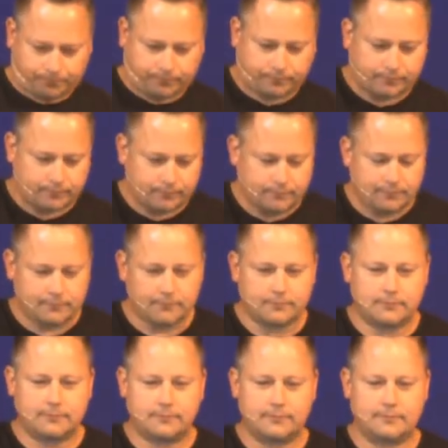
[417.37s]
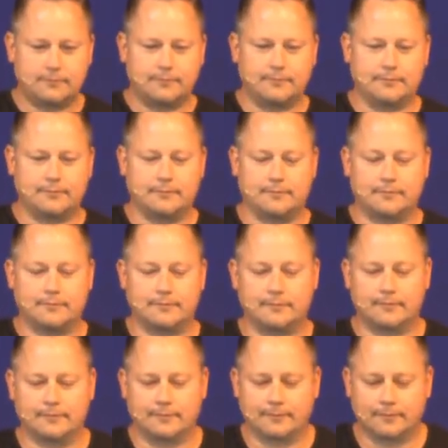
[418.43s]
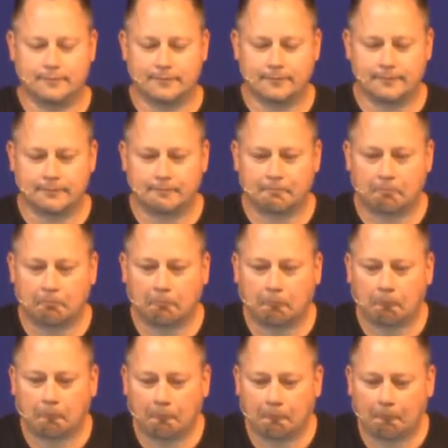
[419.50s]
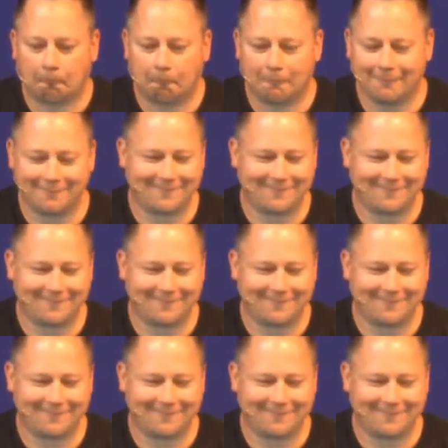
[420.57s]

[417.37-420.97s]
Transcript: (silence)